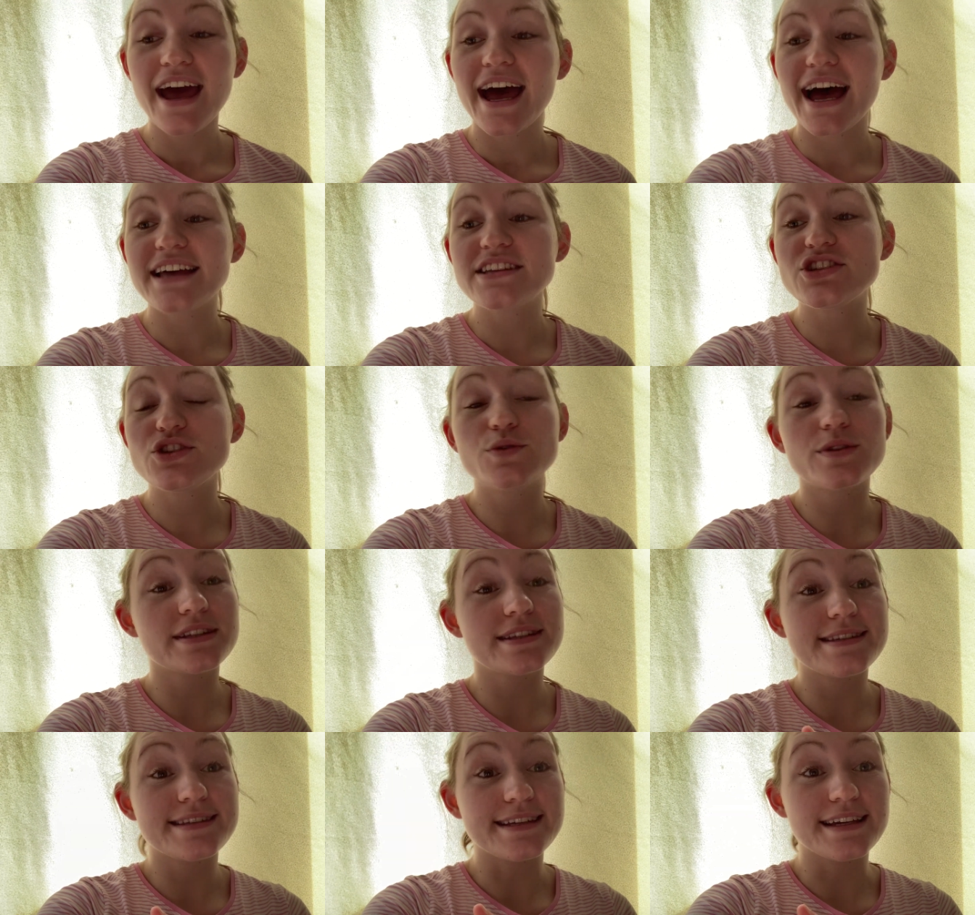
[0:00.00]
As you
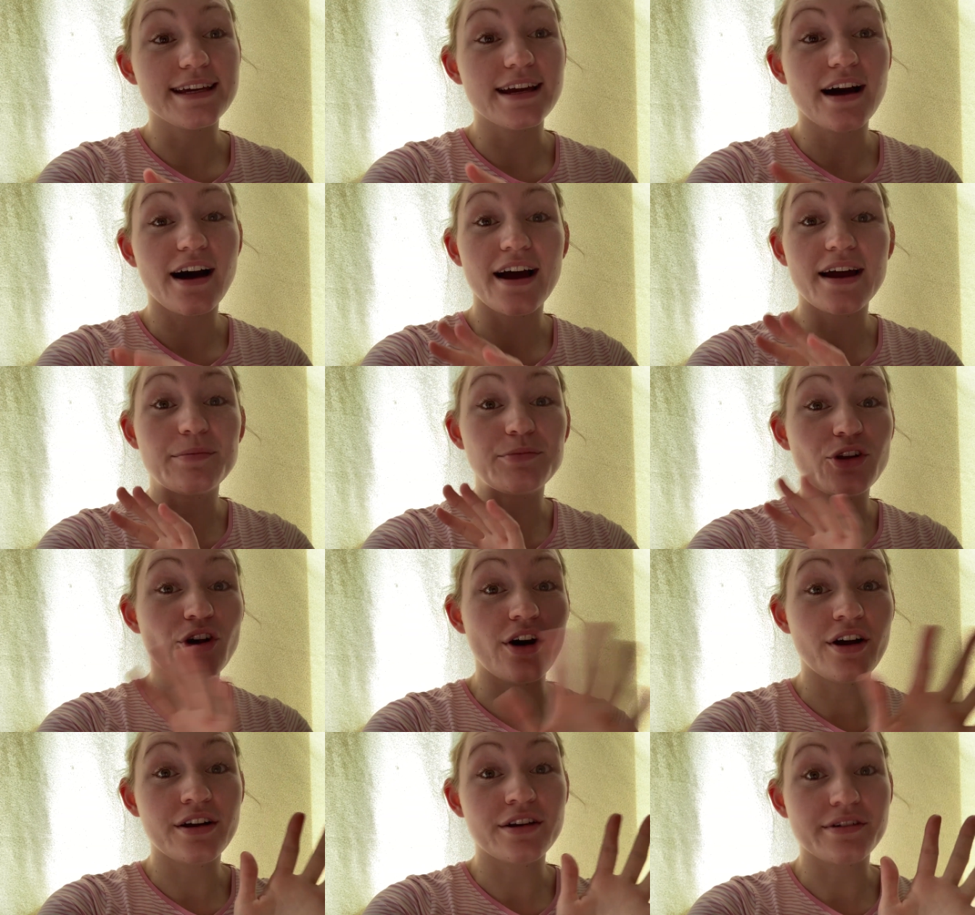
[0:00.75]
can see, I'm
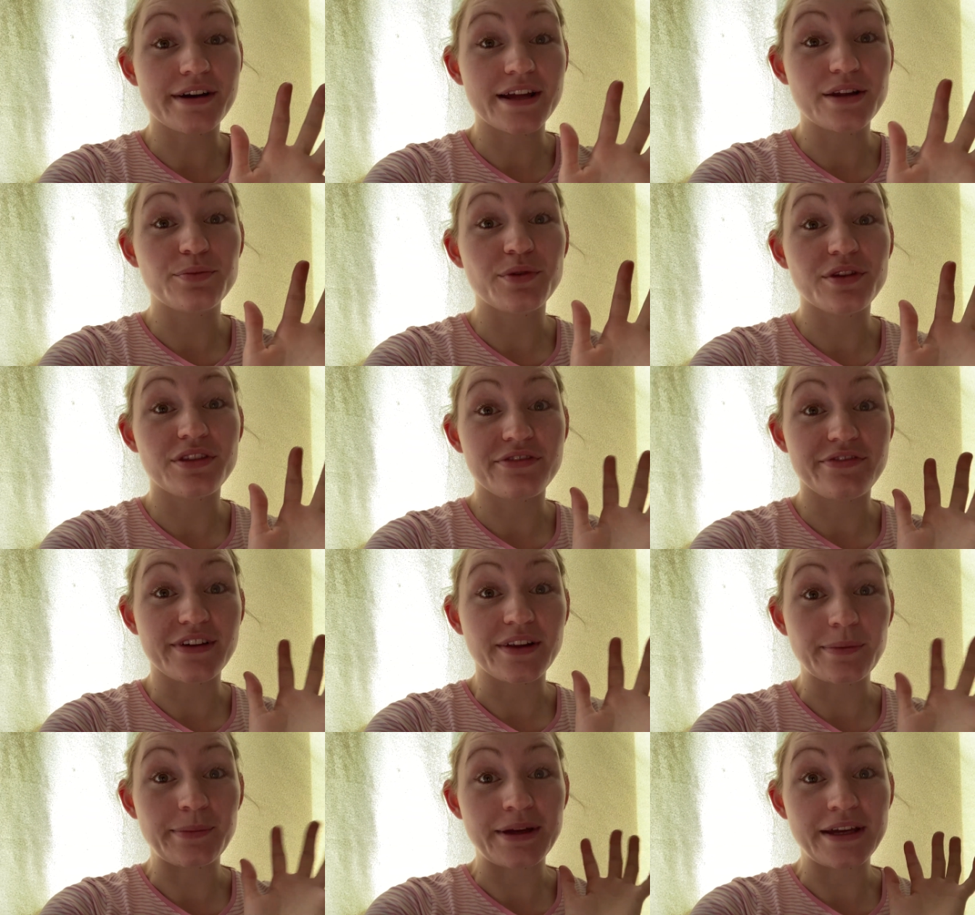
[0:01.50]
not great with
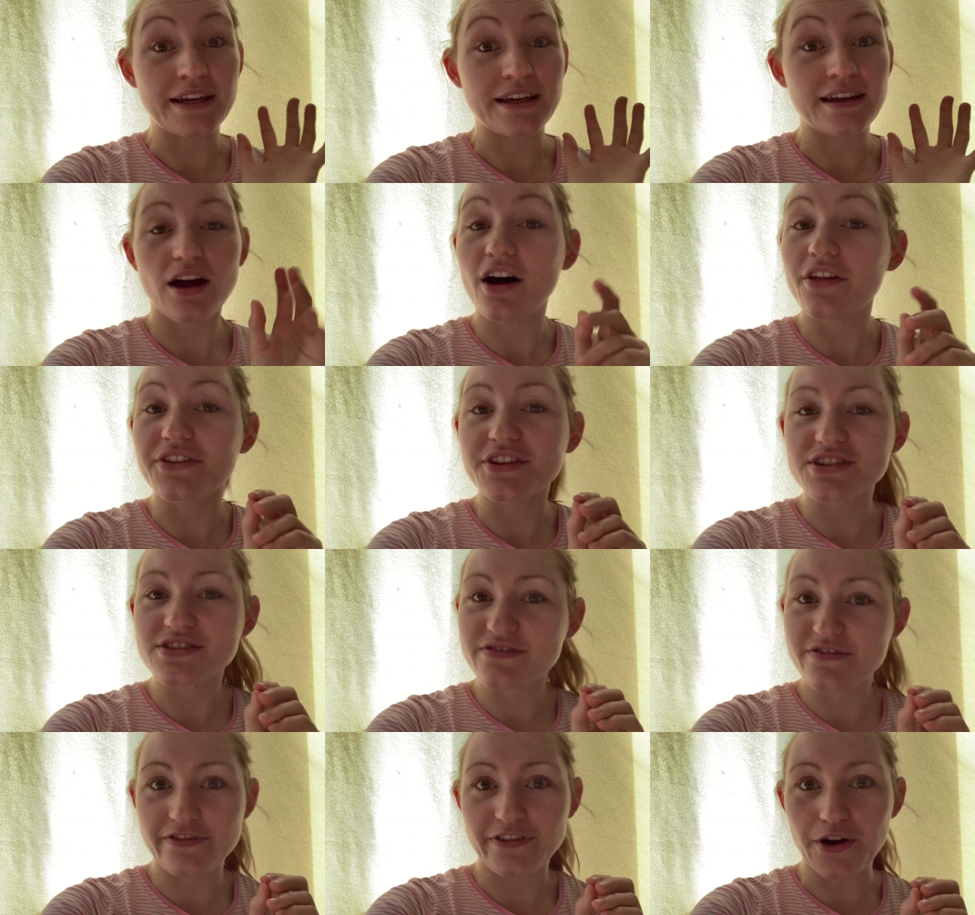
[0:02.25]
filming on
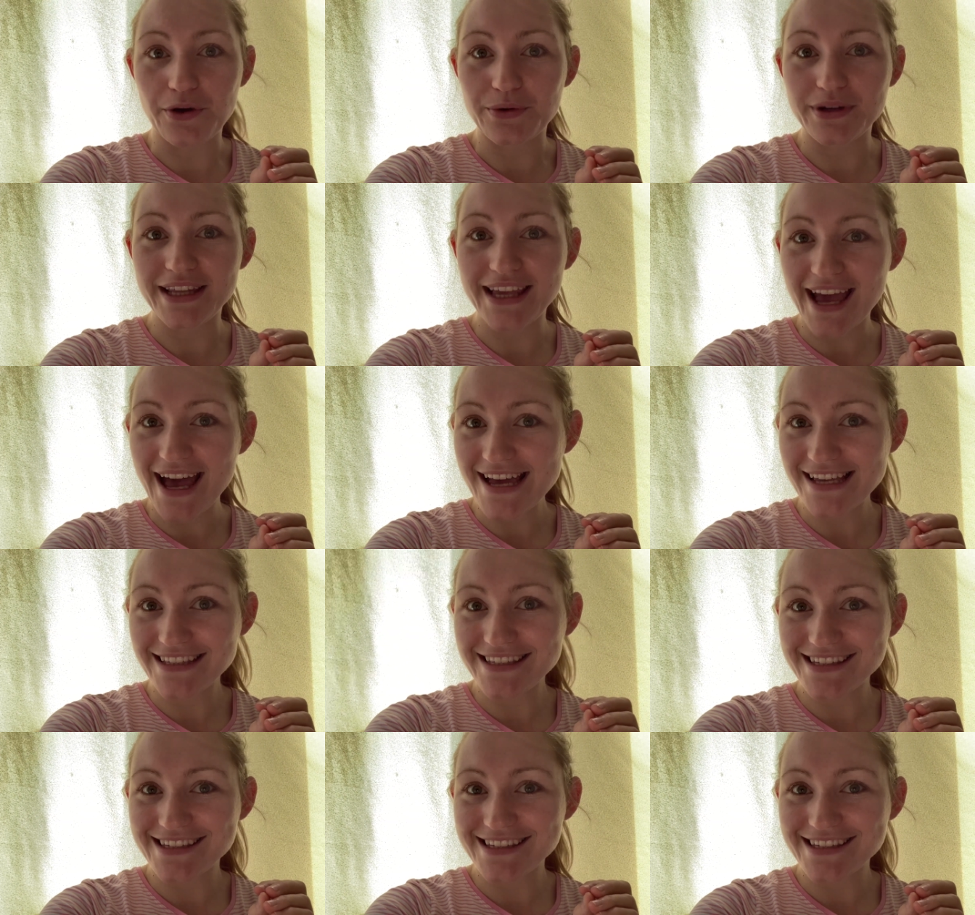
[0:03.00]
this phone yet.